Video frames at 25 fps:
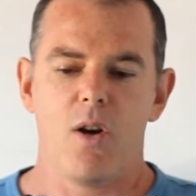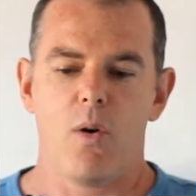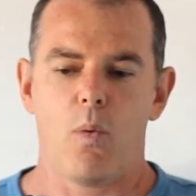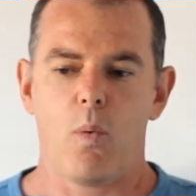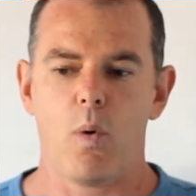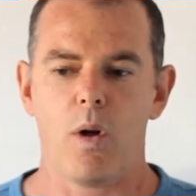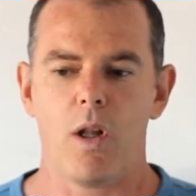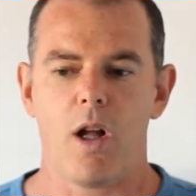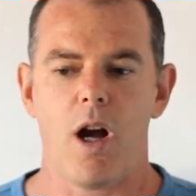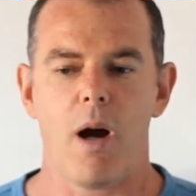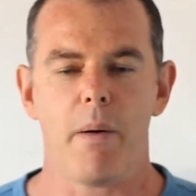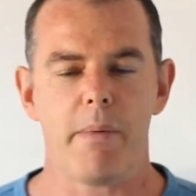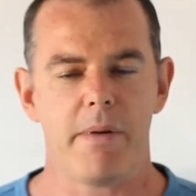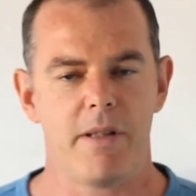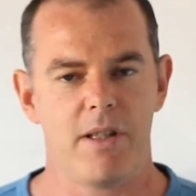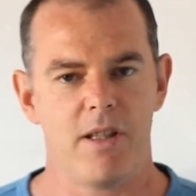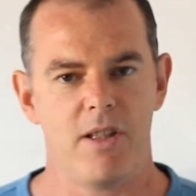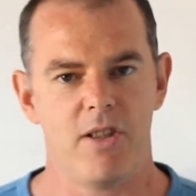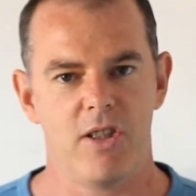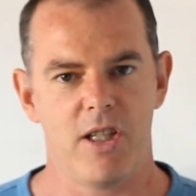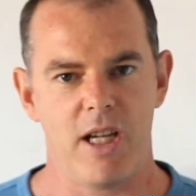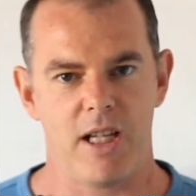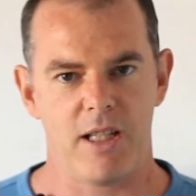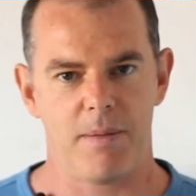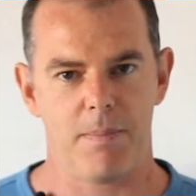Well, I would
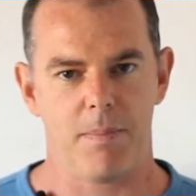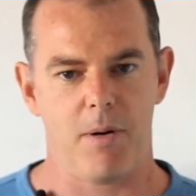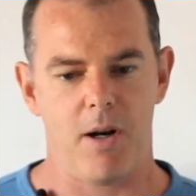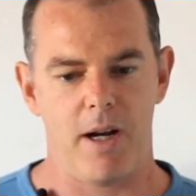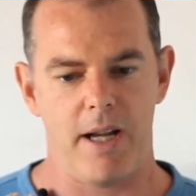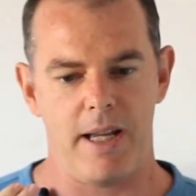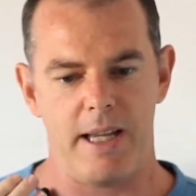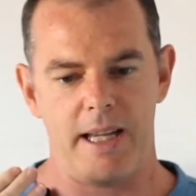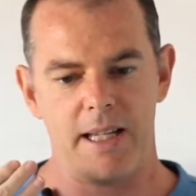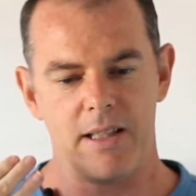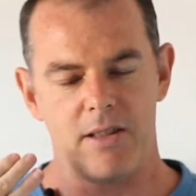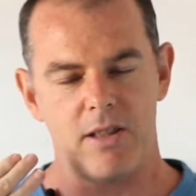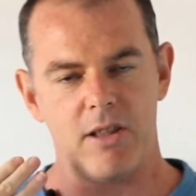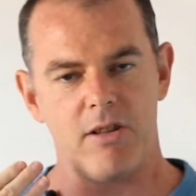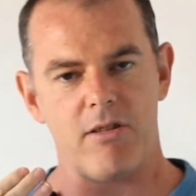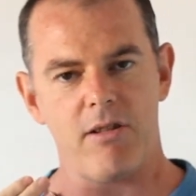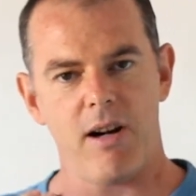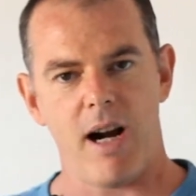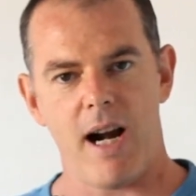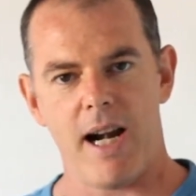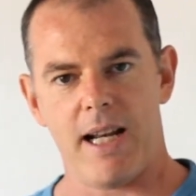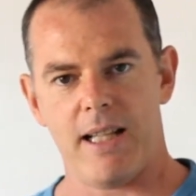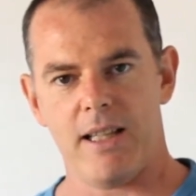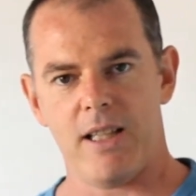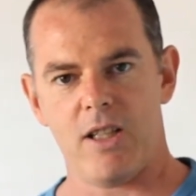suggest by
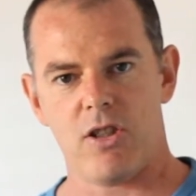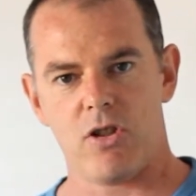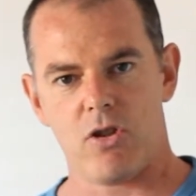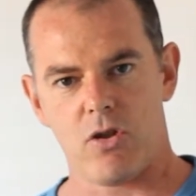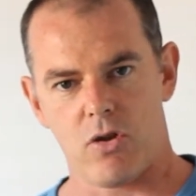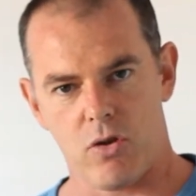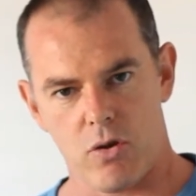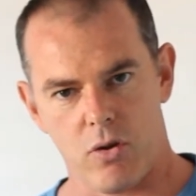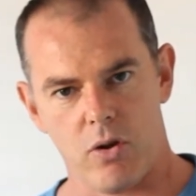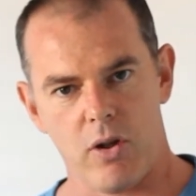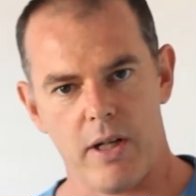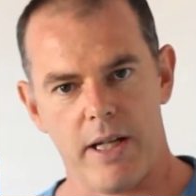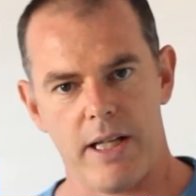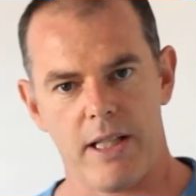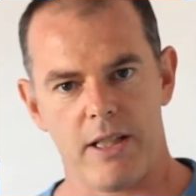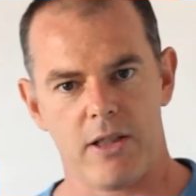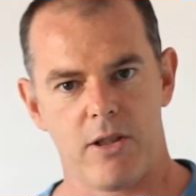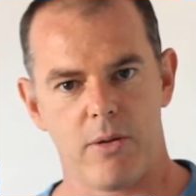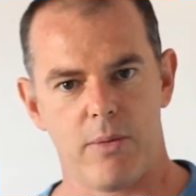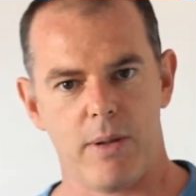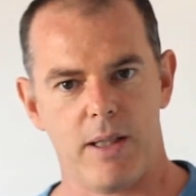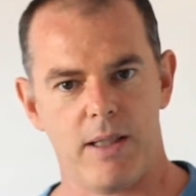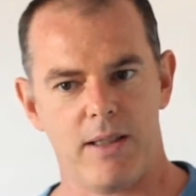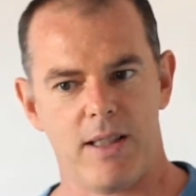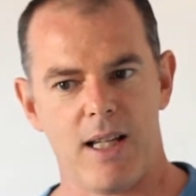integrating this joy
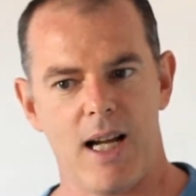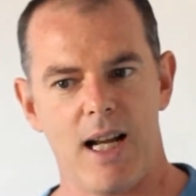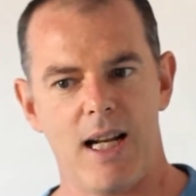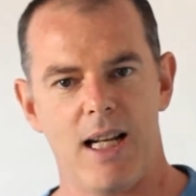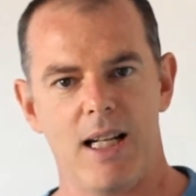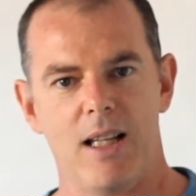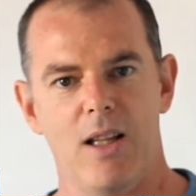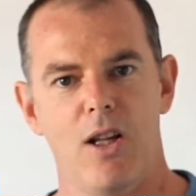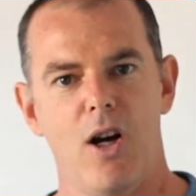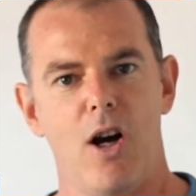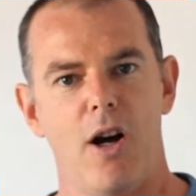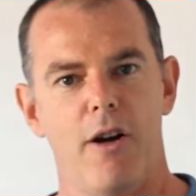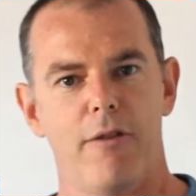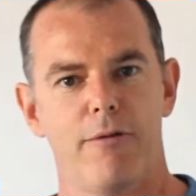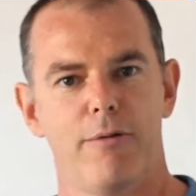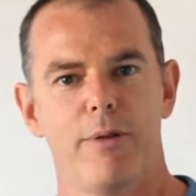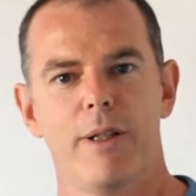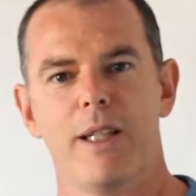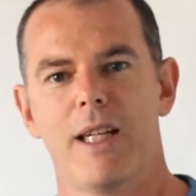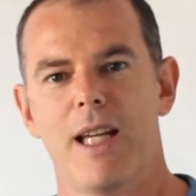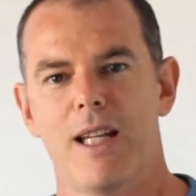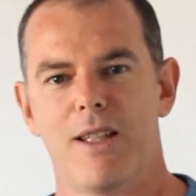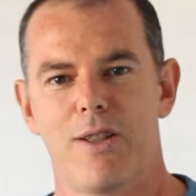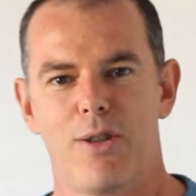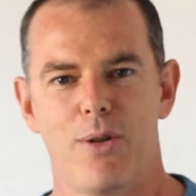into our daily life, we
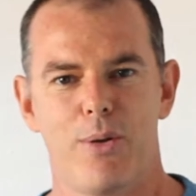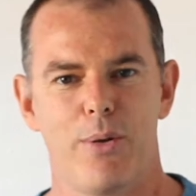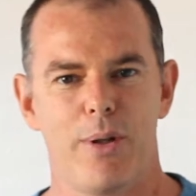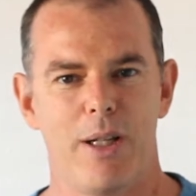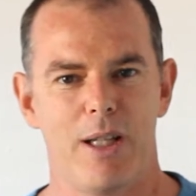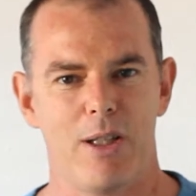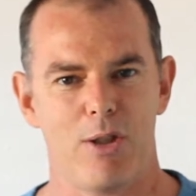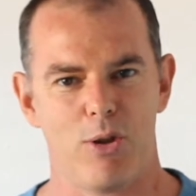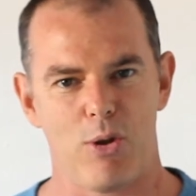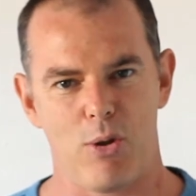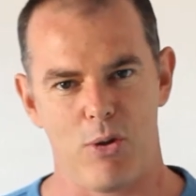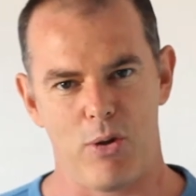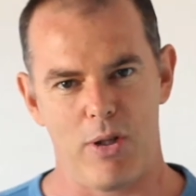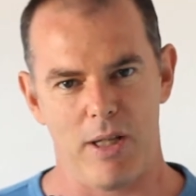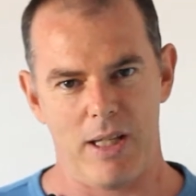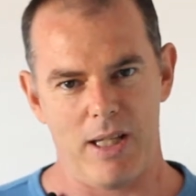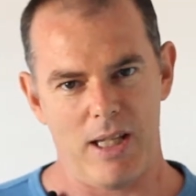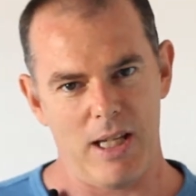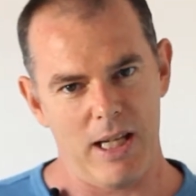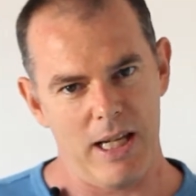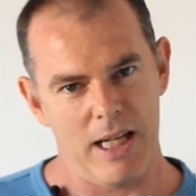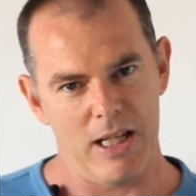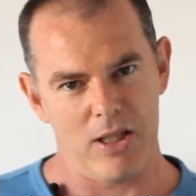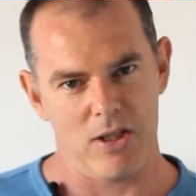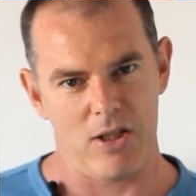get to enjoy
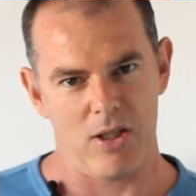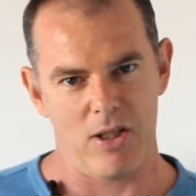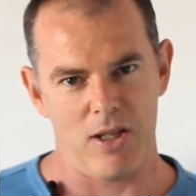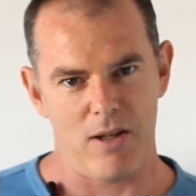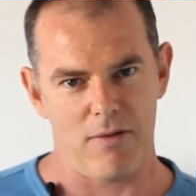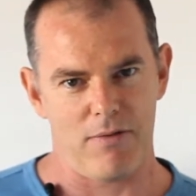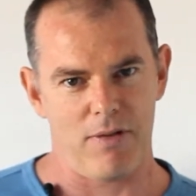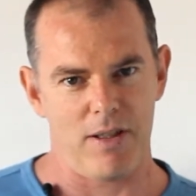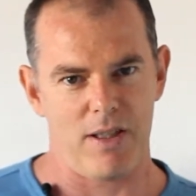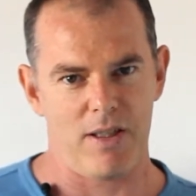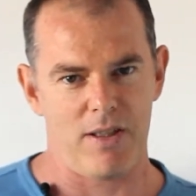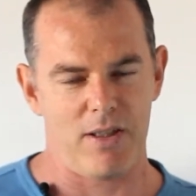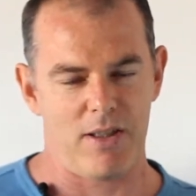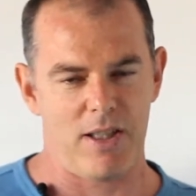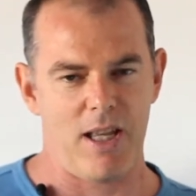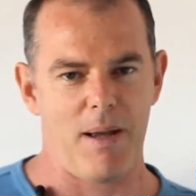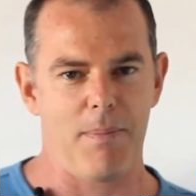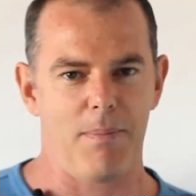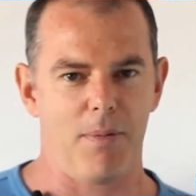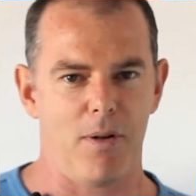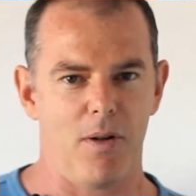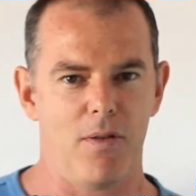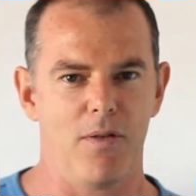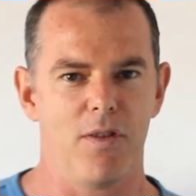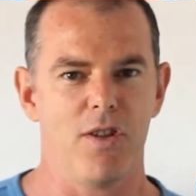each and every
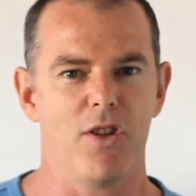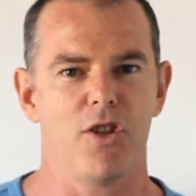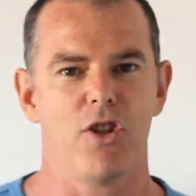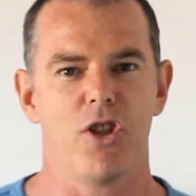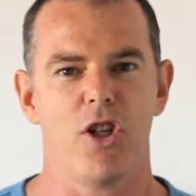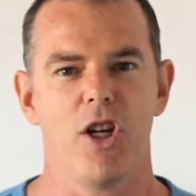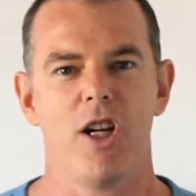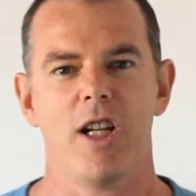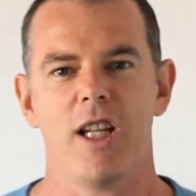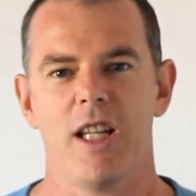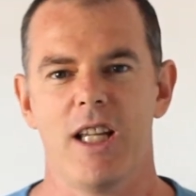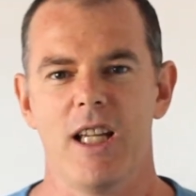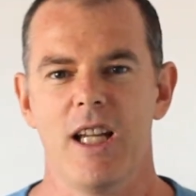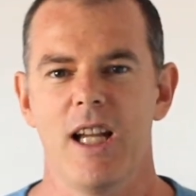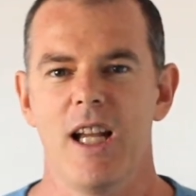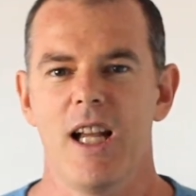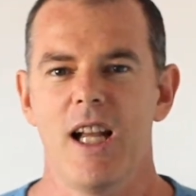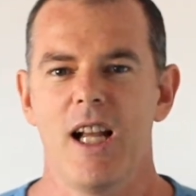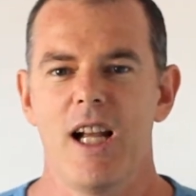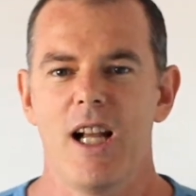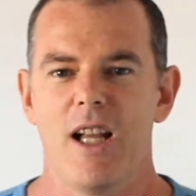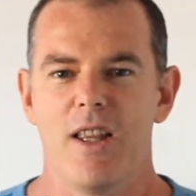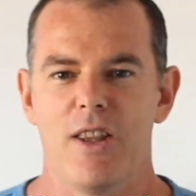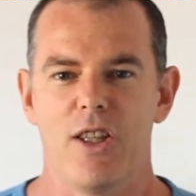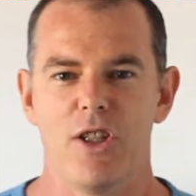step of the journey.
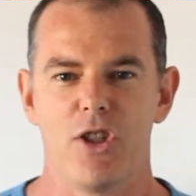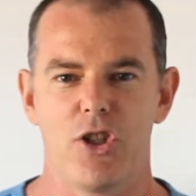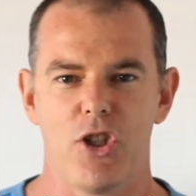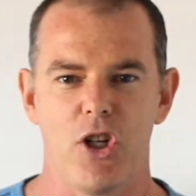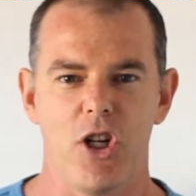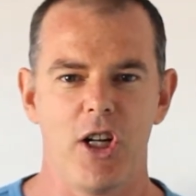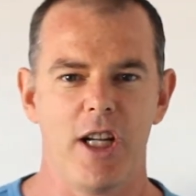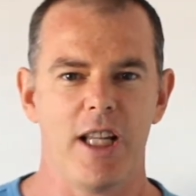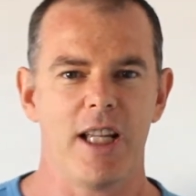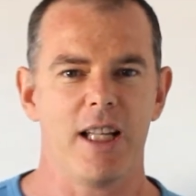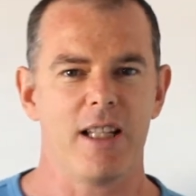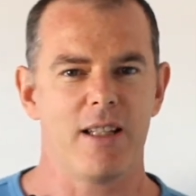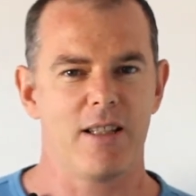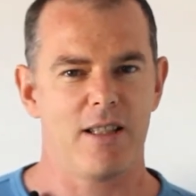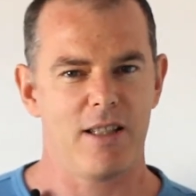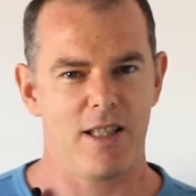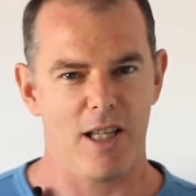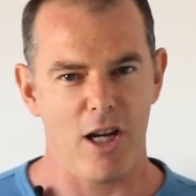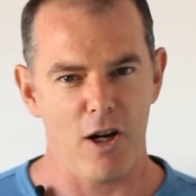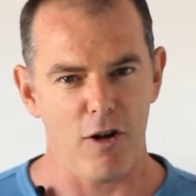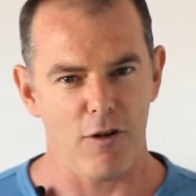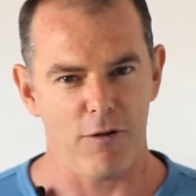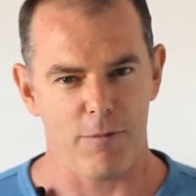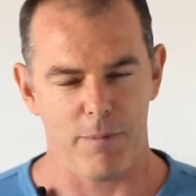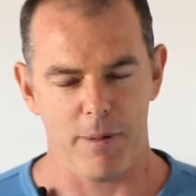The journey
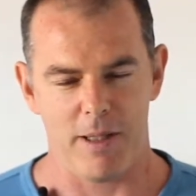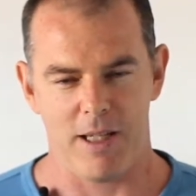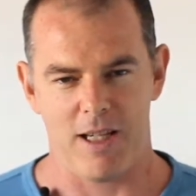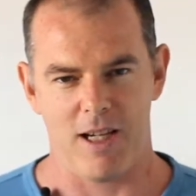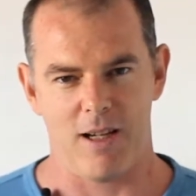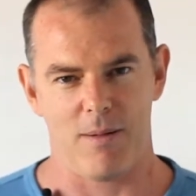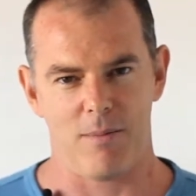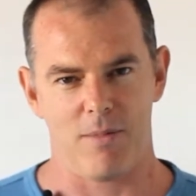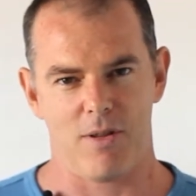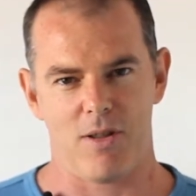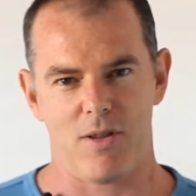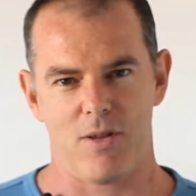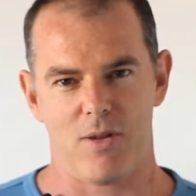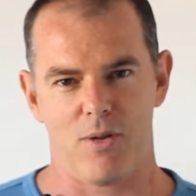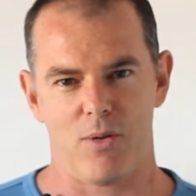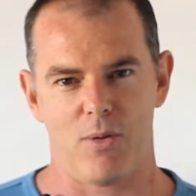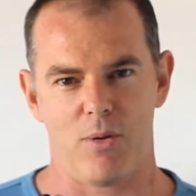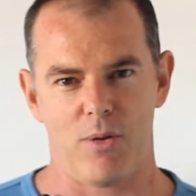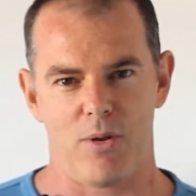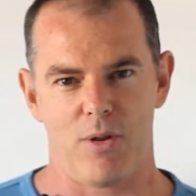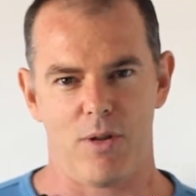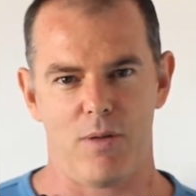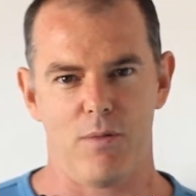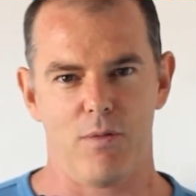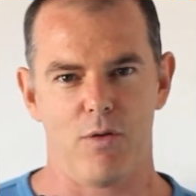itself becomes a
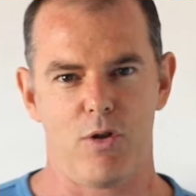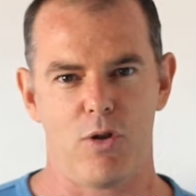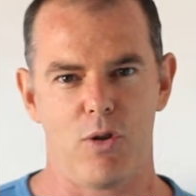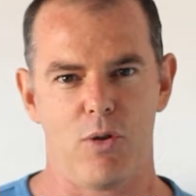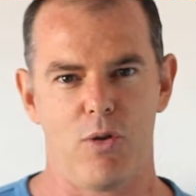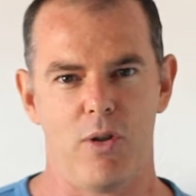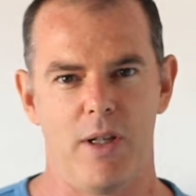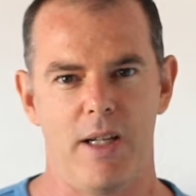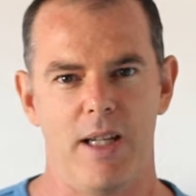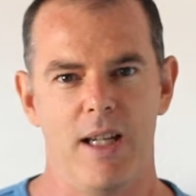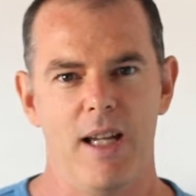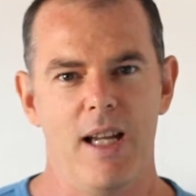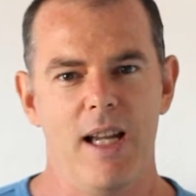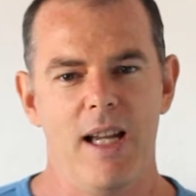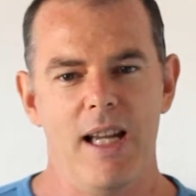source of joy.